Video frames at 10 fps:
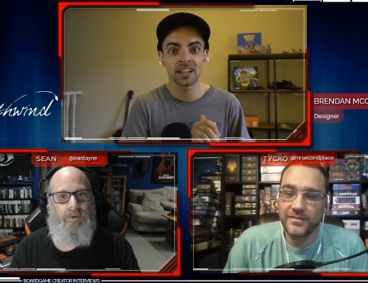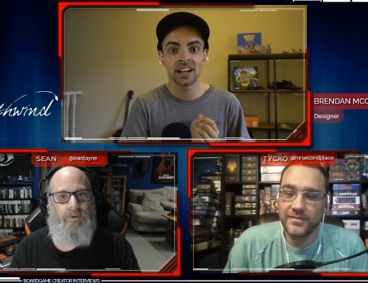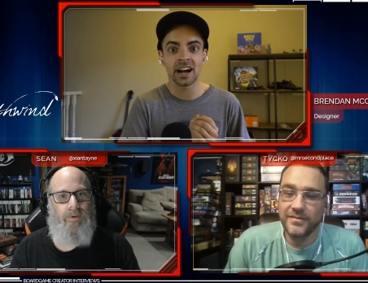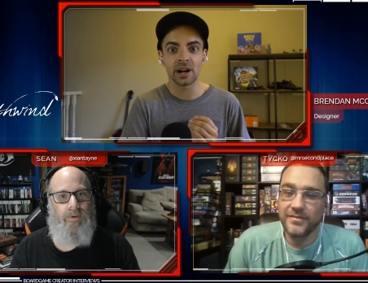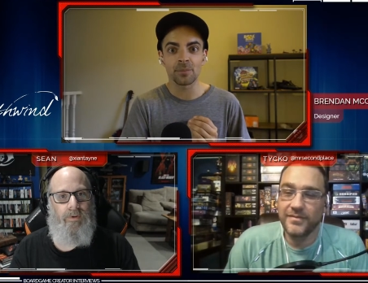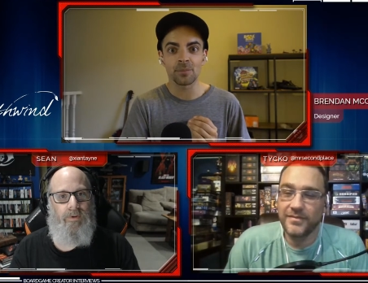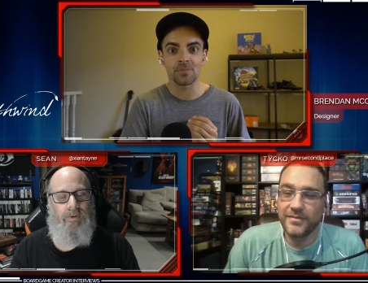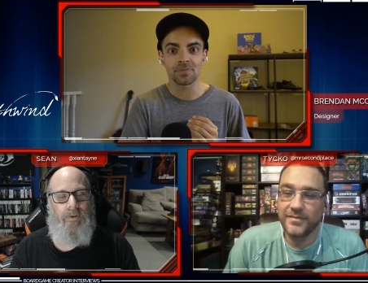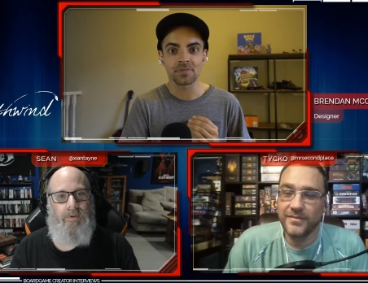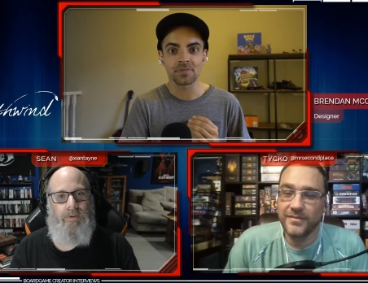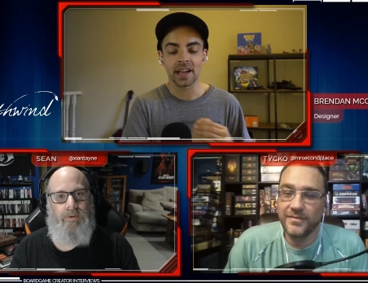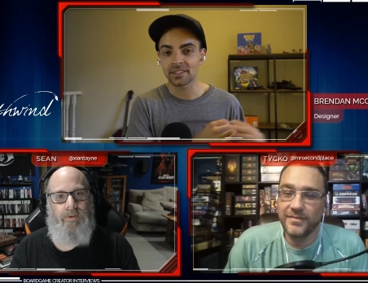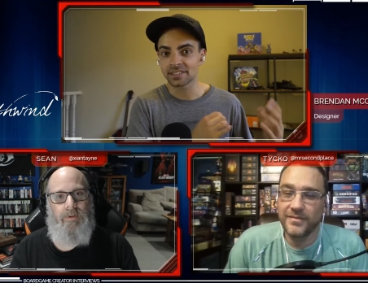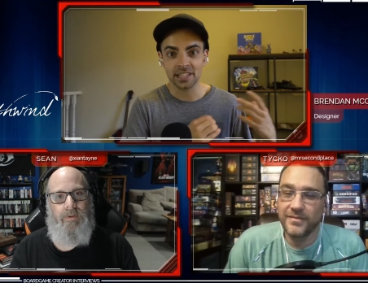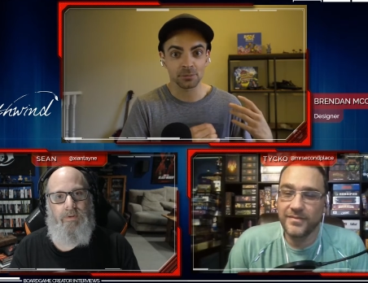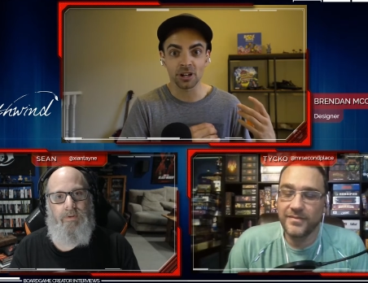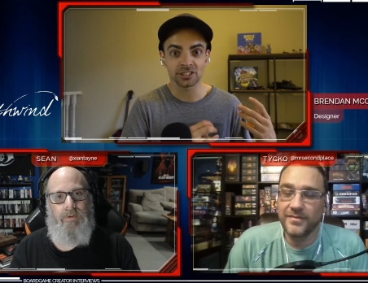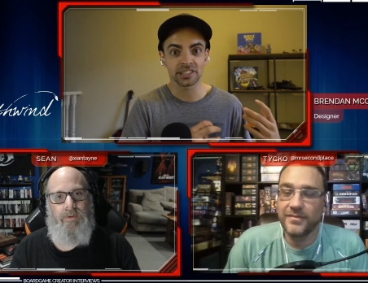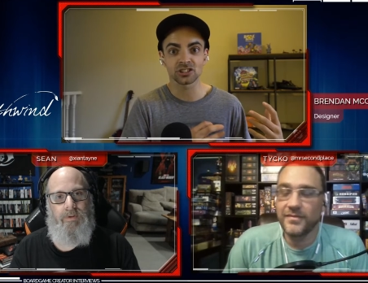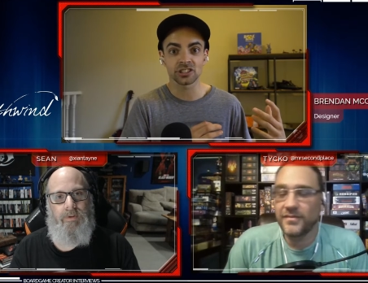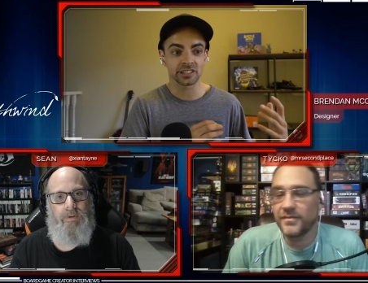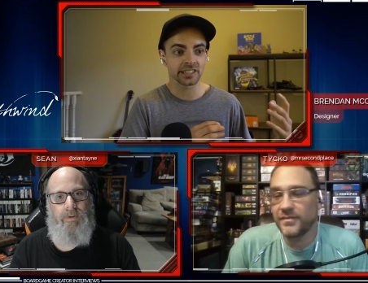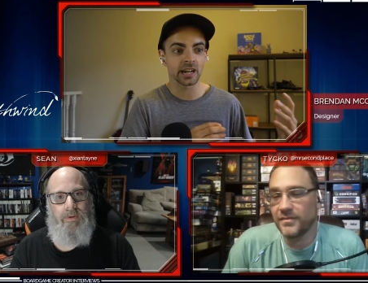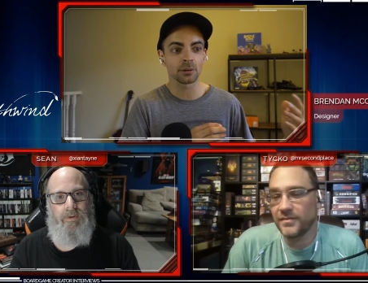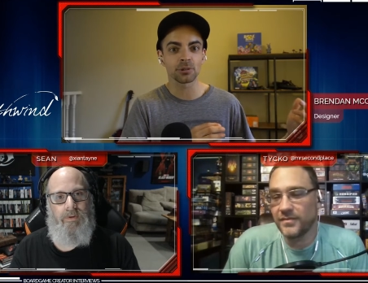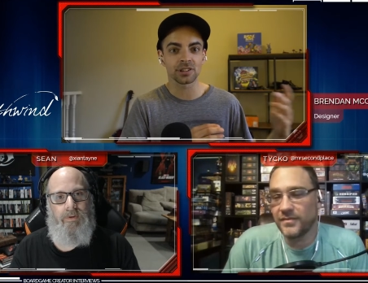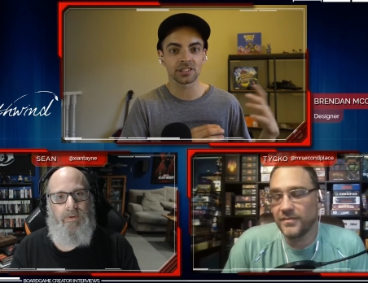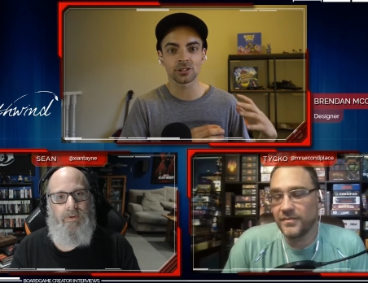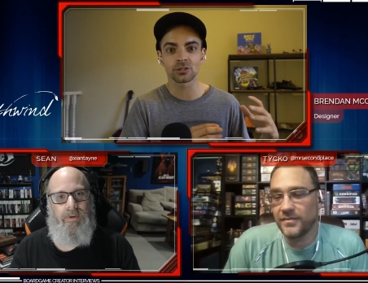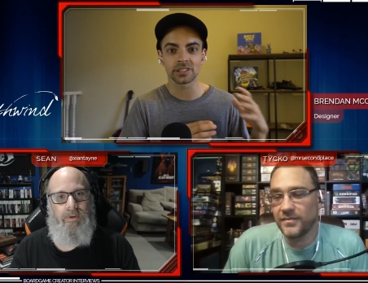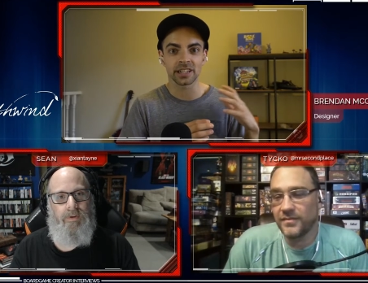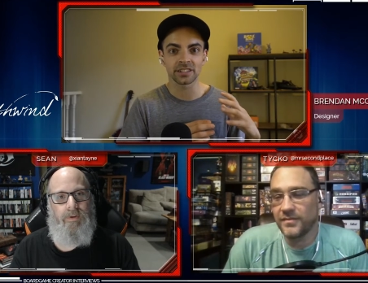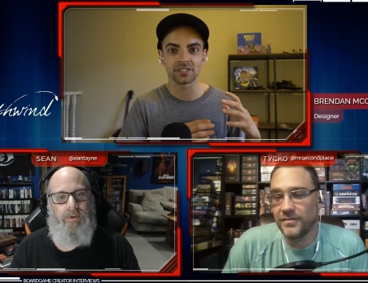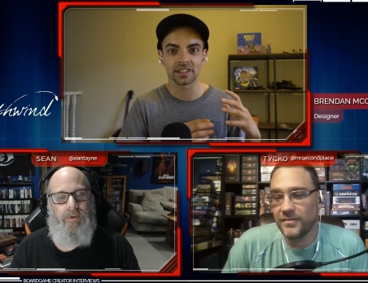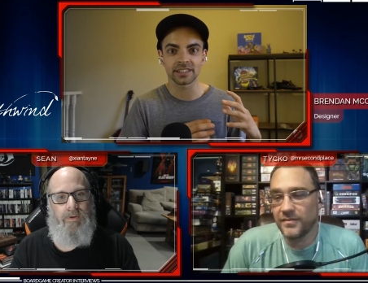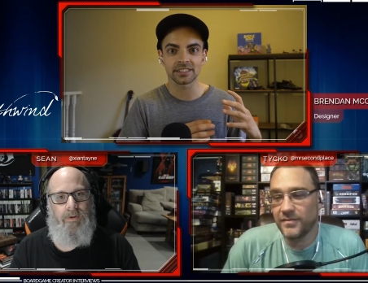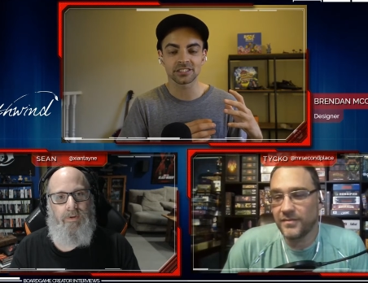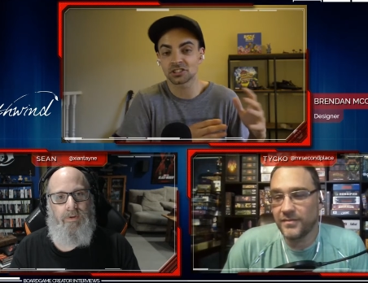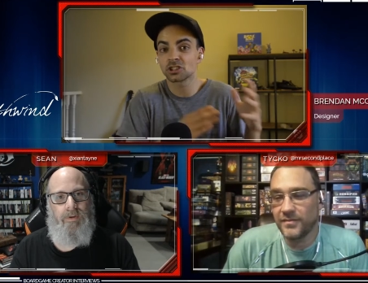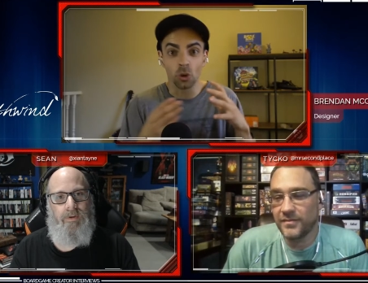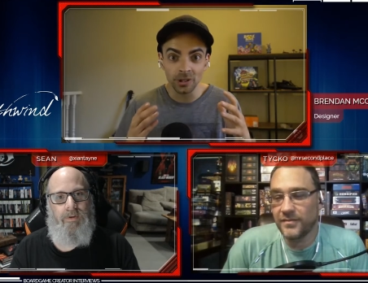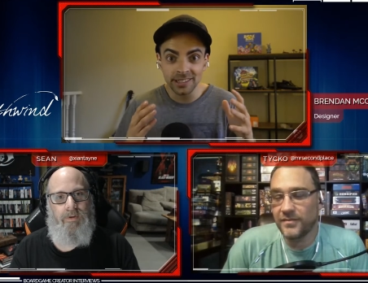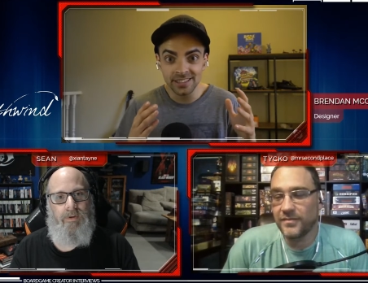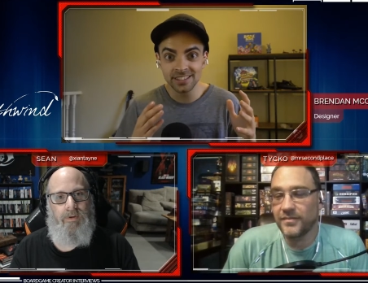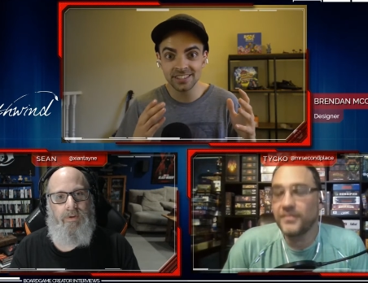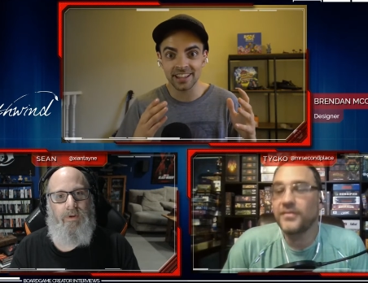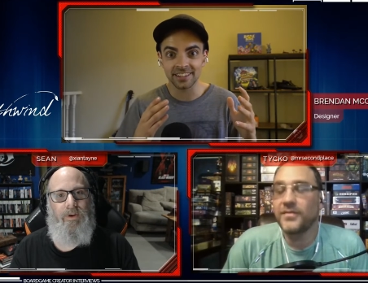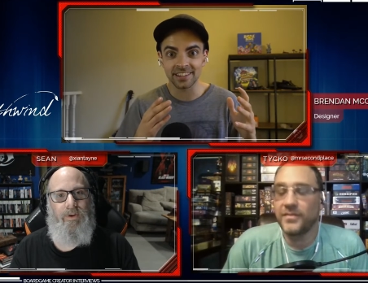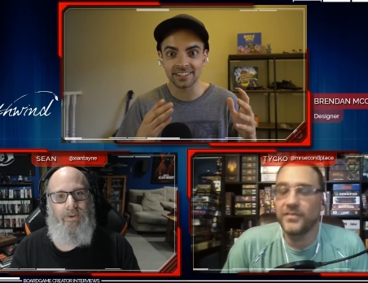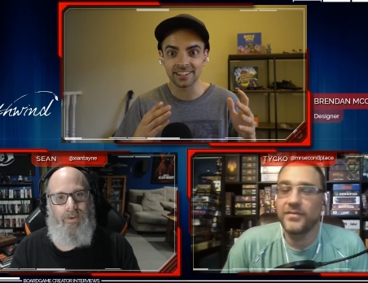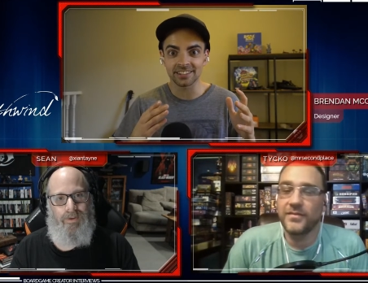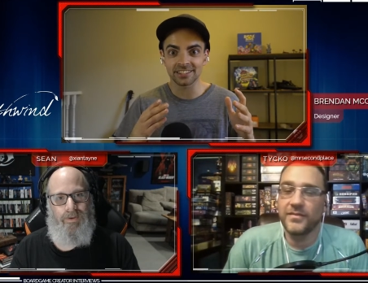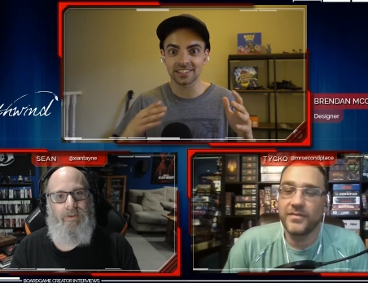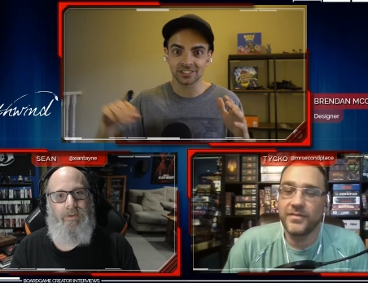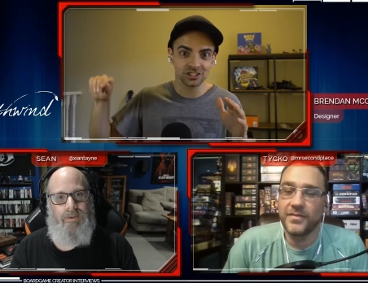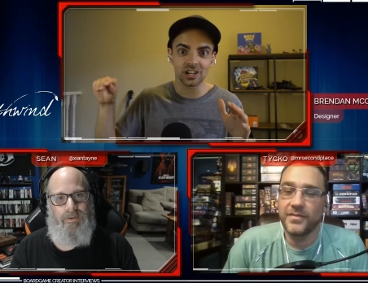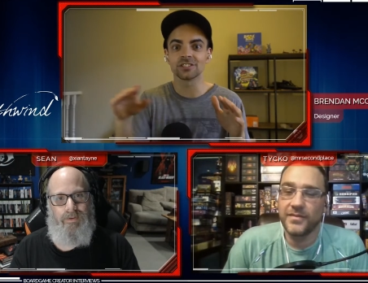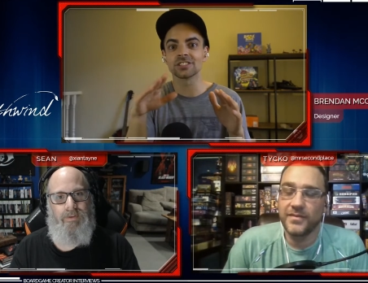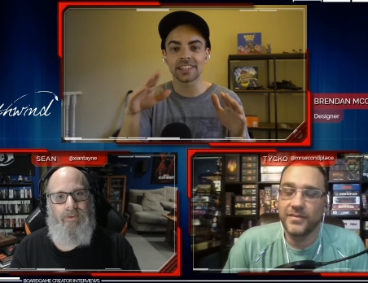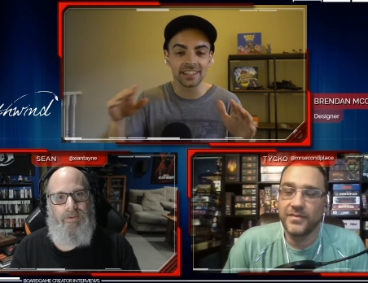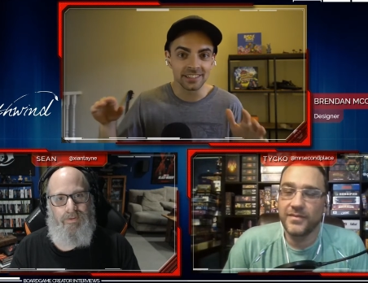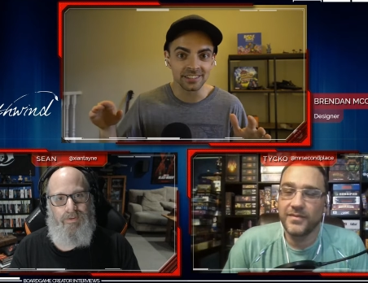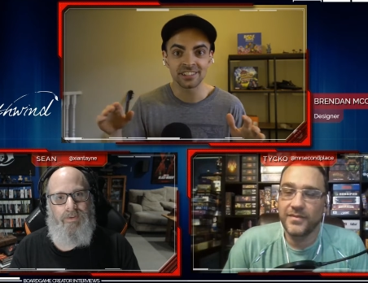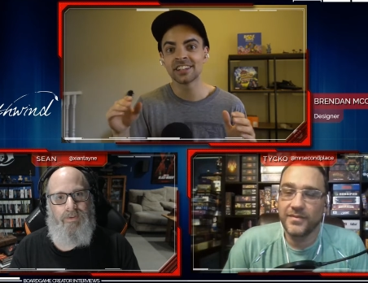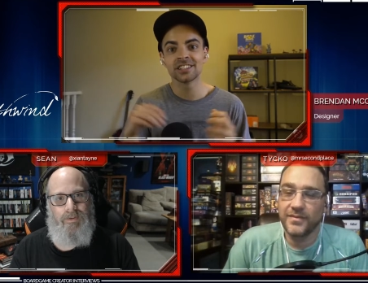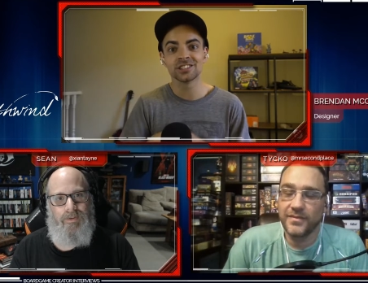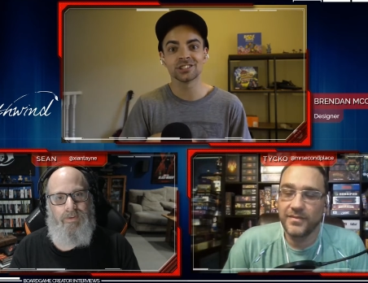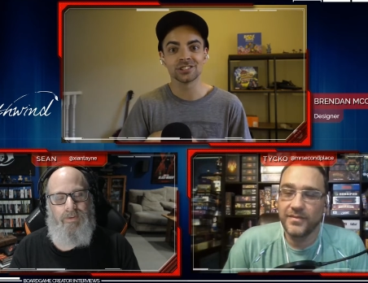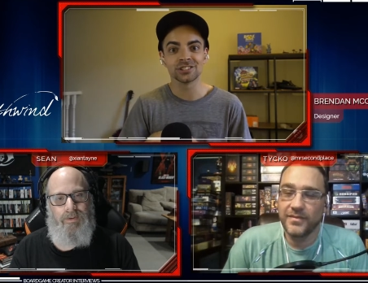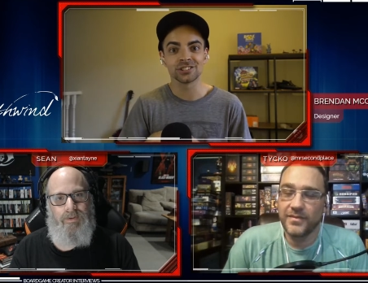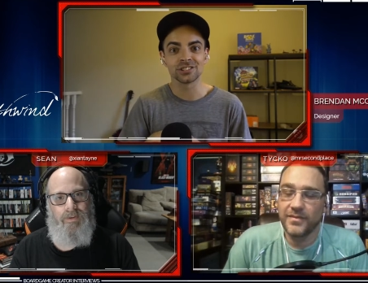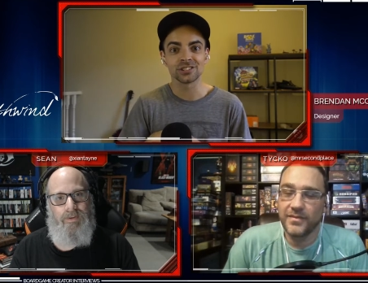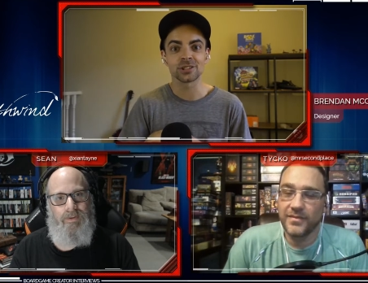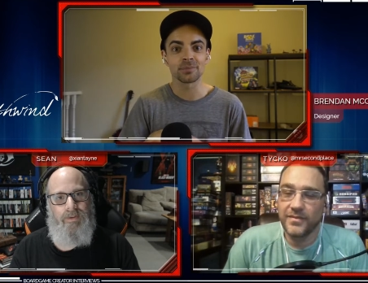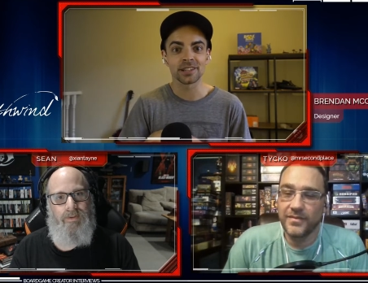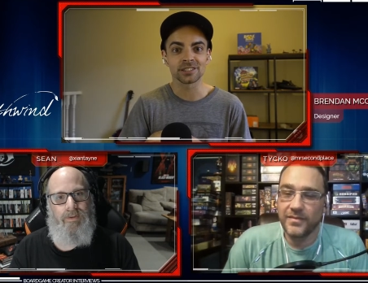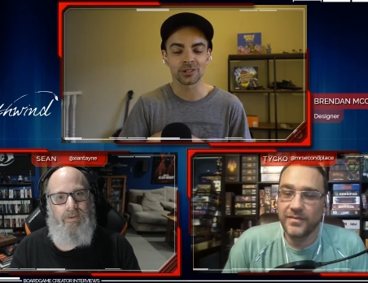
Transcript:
Speaker 1: Um, that second box is actually going to come with its own kind of like stories that then get kind of shuffled in to, to, to the main story.